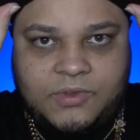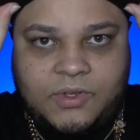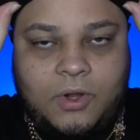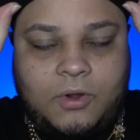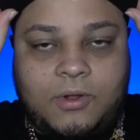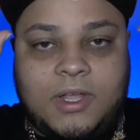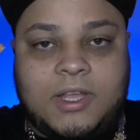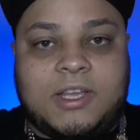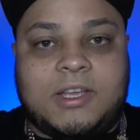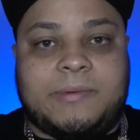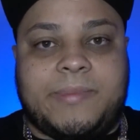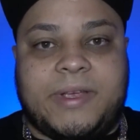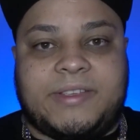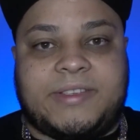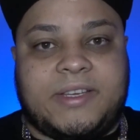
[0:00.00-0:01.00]
So
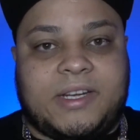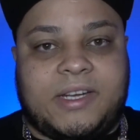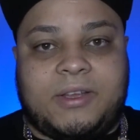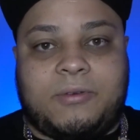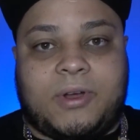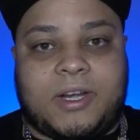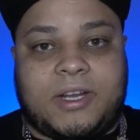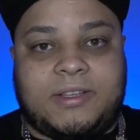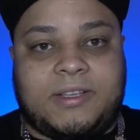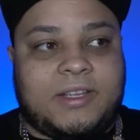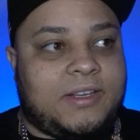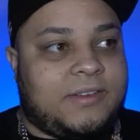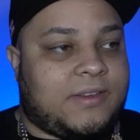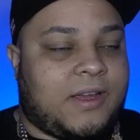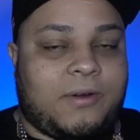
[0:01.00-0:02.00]
basically what I
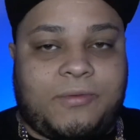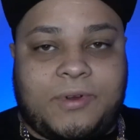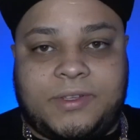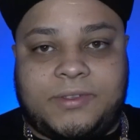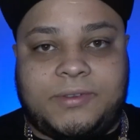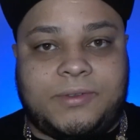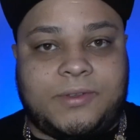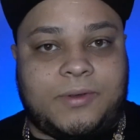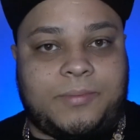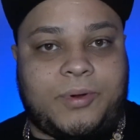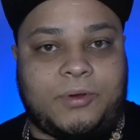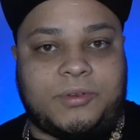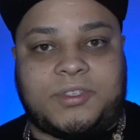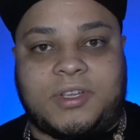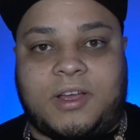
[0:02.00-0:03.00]
did is I went to the
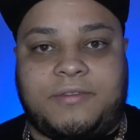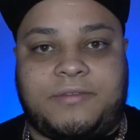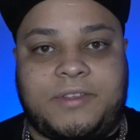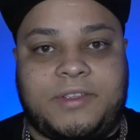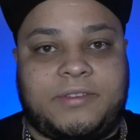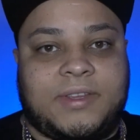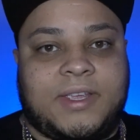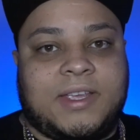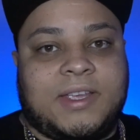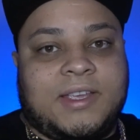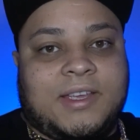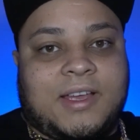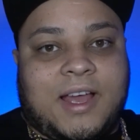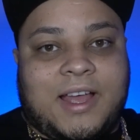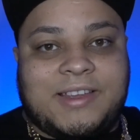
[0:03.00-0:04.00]
post office,
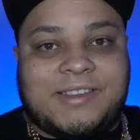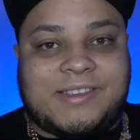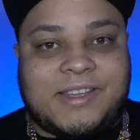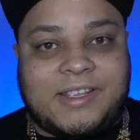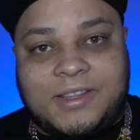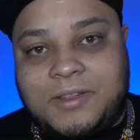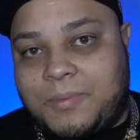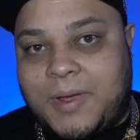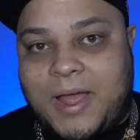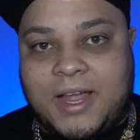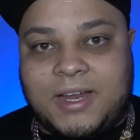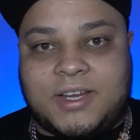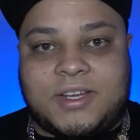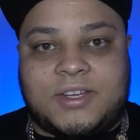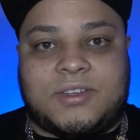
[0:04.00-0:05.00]
I sent the
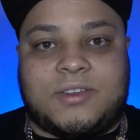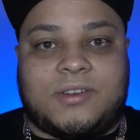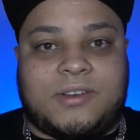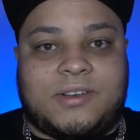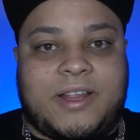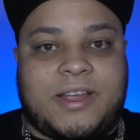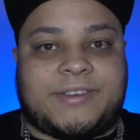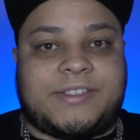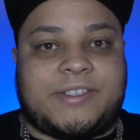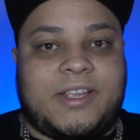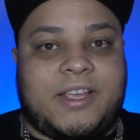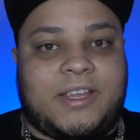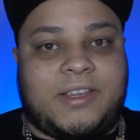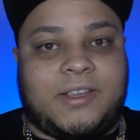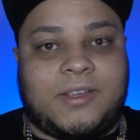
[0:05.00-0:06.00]
package on the next
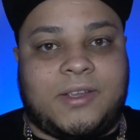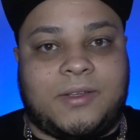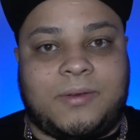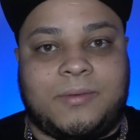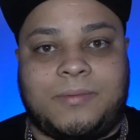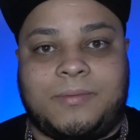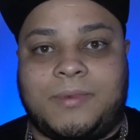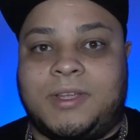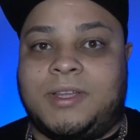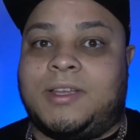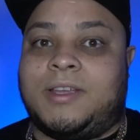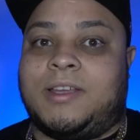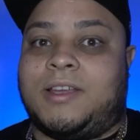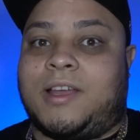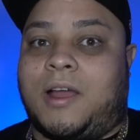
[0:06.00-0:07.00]
day.
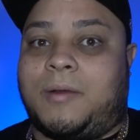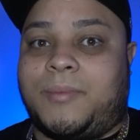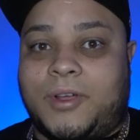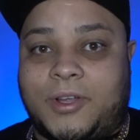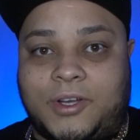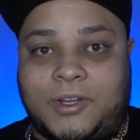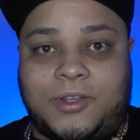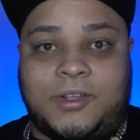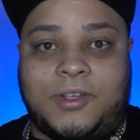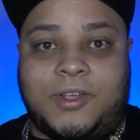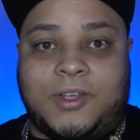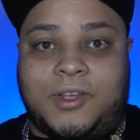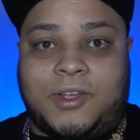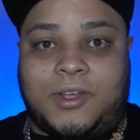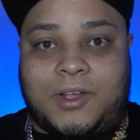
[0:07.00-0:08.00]
I'm
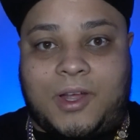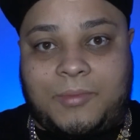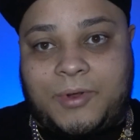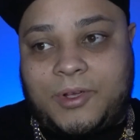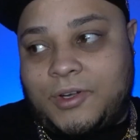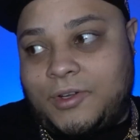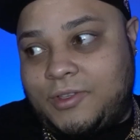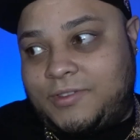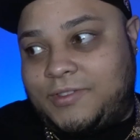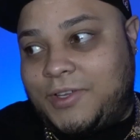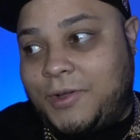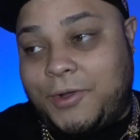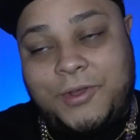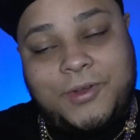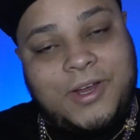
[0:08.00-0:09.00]
gonna
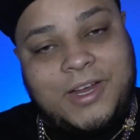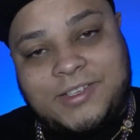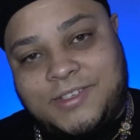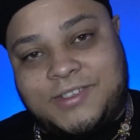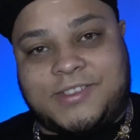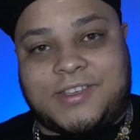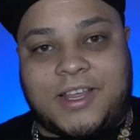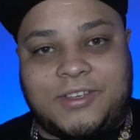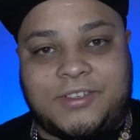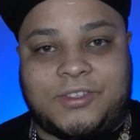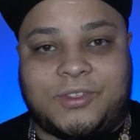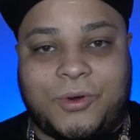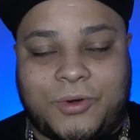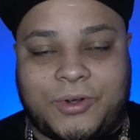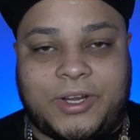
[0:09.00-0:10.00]
tell you guys a side
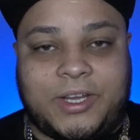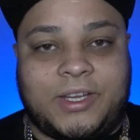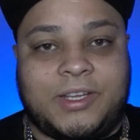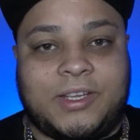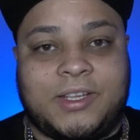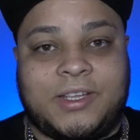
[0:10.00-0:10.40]
story.